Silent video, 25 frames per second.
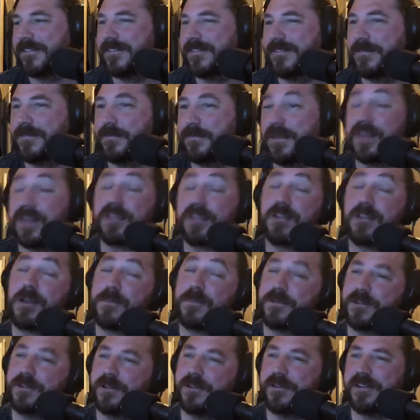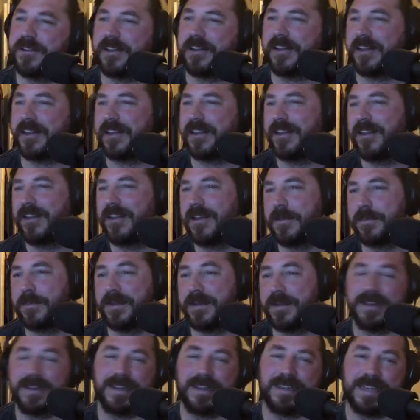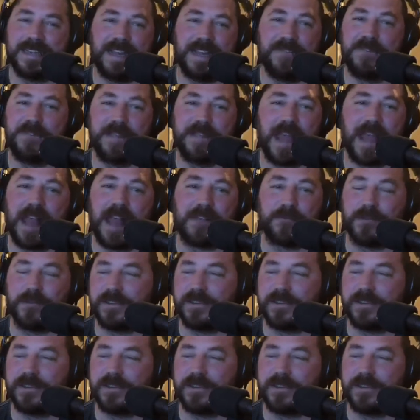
Missed opportunity, but even that wouldn't